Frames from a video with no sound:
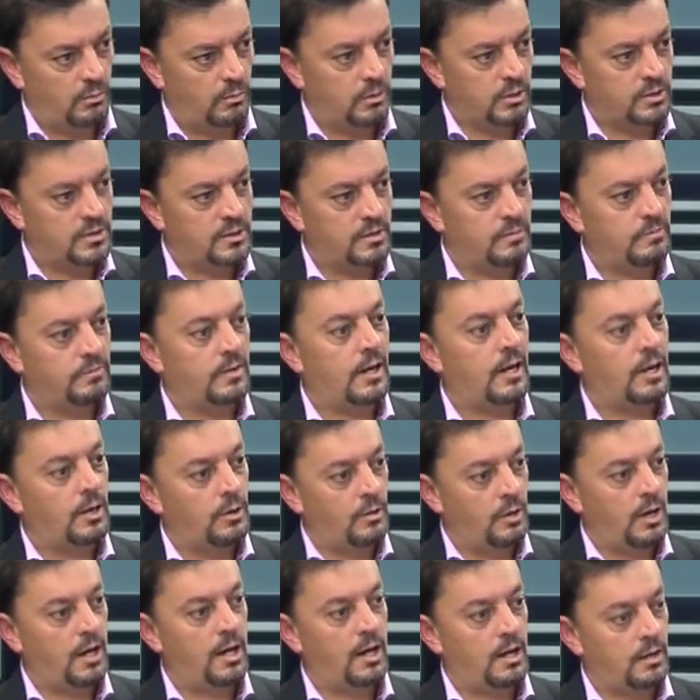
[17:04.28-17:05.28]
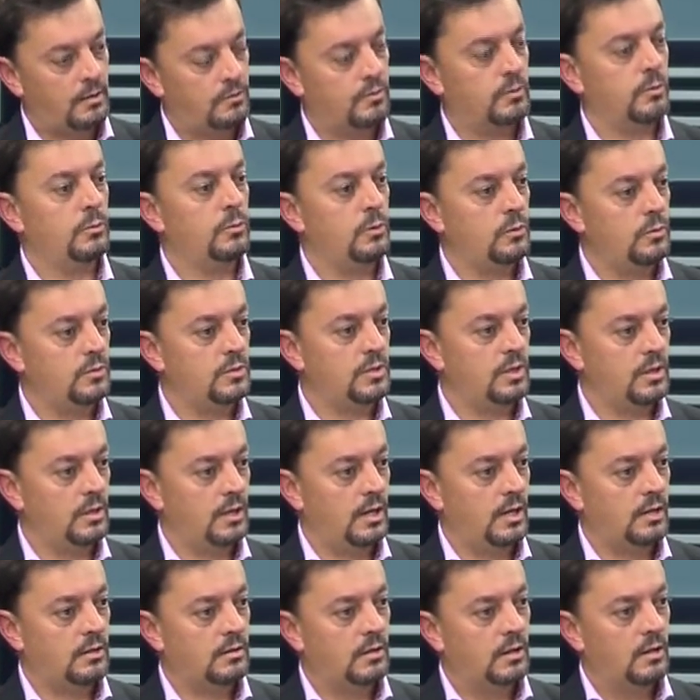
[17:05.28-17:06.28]
What's the value add from using
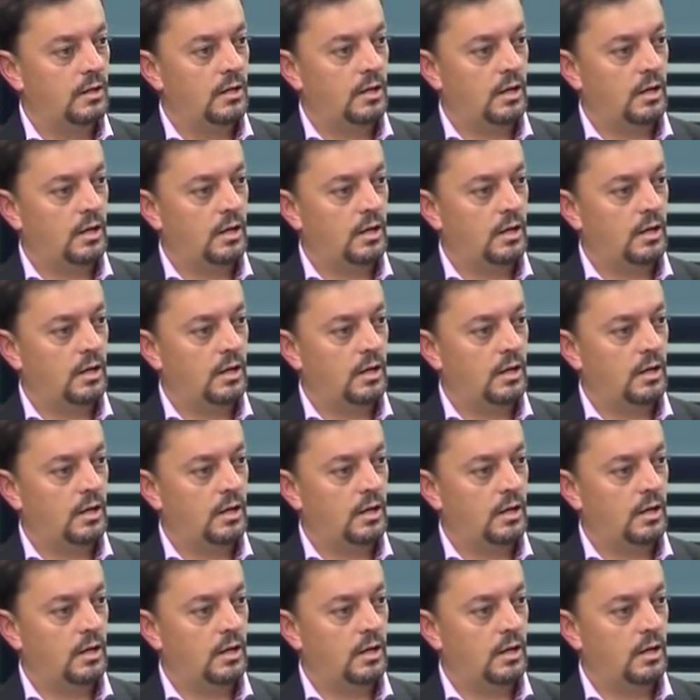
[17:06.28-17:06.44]
that?